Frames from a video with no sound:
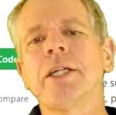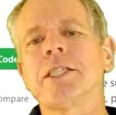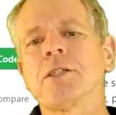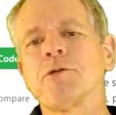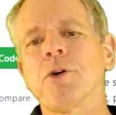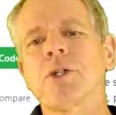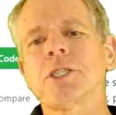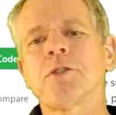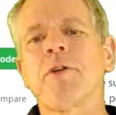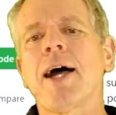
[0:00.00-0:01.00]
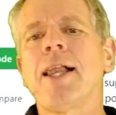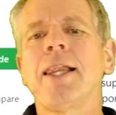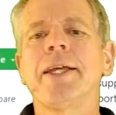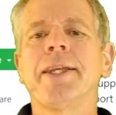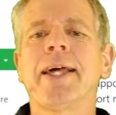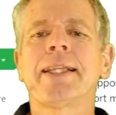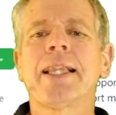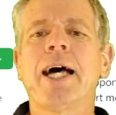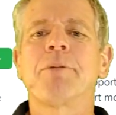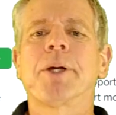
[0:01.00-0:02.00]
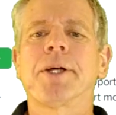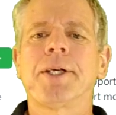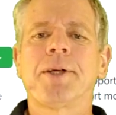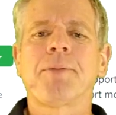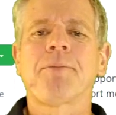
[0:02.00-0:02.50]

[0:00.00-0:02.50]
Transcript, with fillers: is the first file in that library.